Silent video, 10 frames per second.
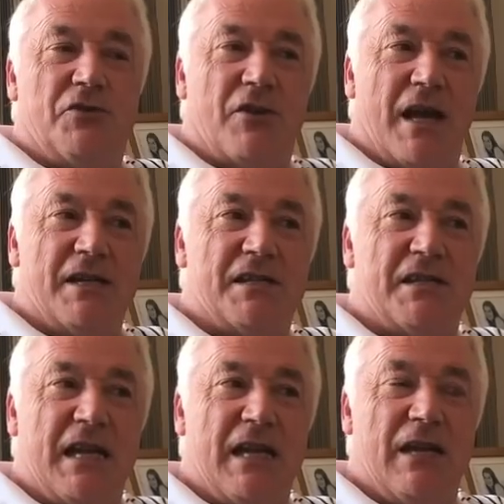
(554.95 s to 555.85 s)
try and
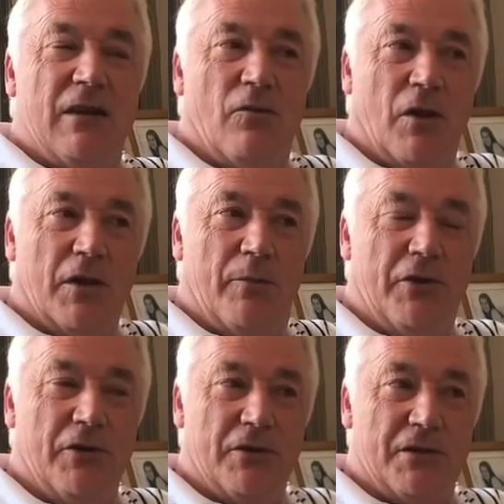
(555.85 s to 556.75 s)
see what the
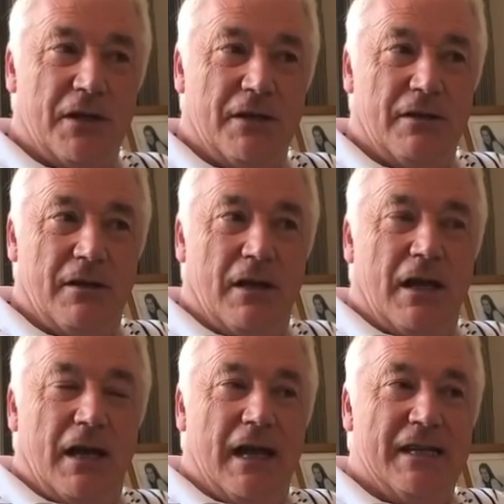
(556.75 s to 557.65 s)
production
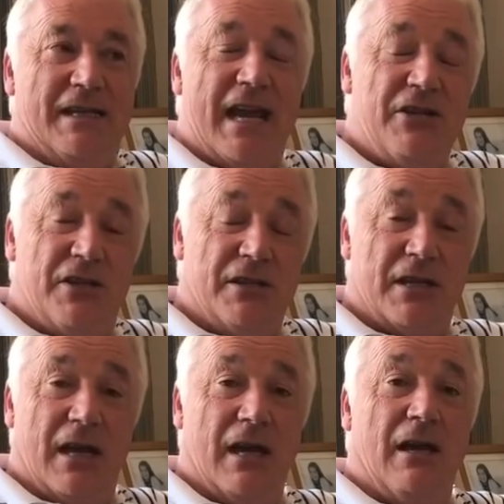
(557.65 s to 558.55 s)
intentions
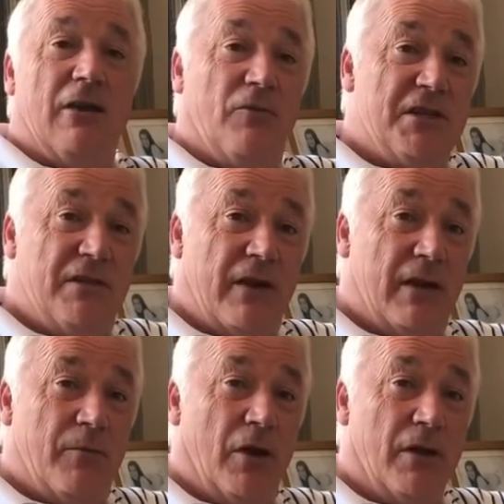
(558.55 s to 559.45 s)
are, which is
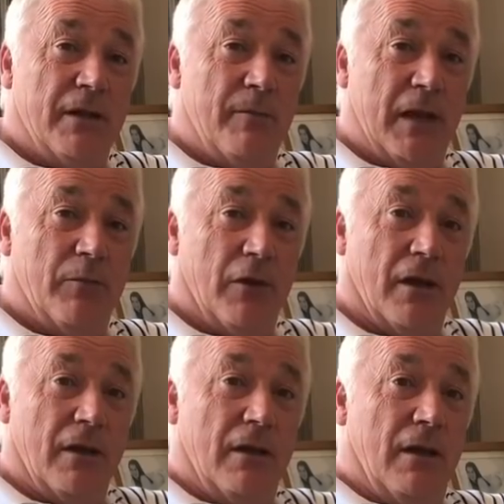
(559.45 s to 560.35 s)
very important in Big
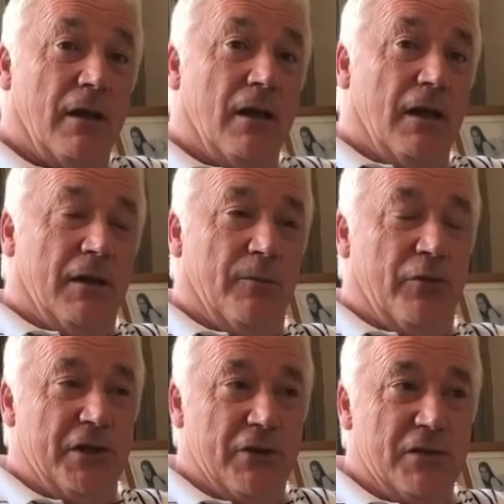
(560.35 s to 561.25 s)
Brother. The
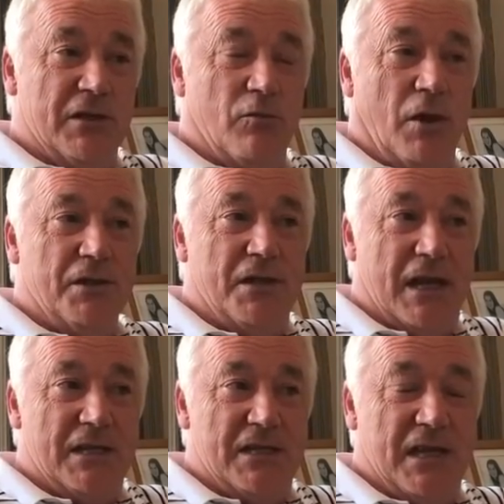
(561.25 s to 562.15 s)
producers want an
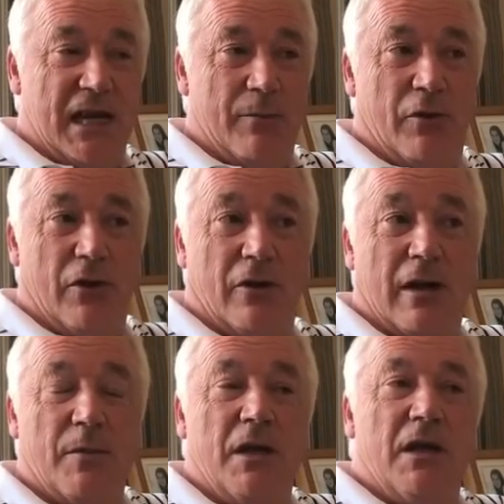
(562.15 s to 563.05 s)
entertaining
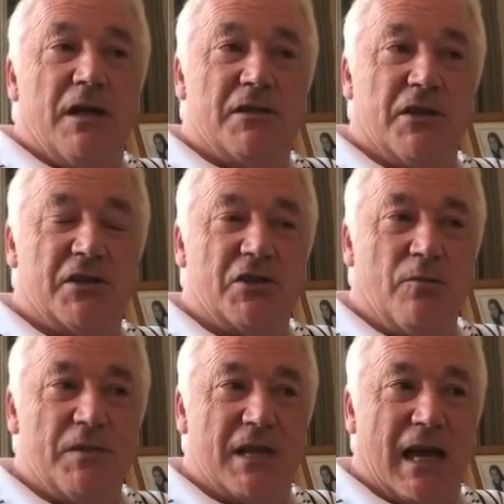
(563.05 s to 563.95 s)
programme. So
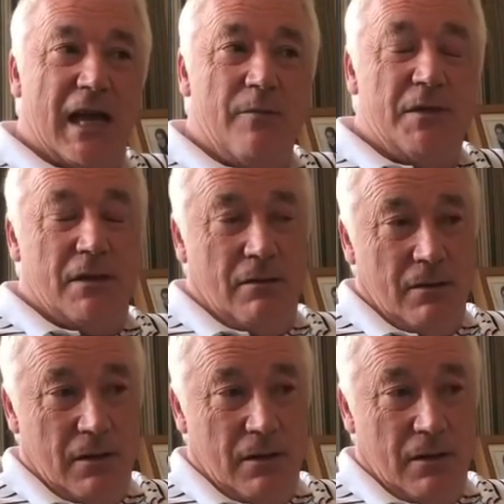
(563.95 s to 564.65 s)
sometimes,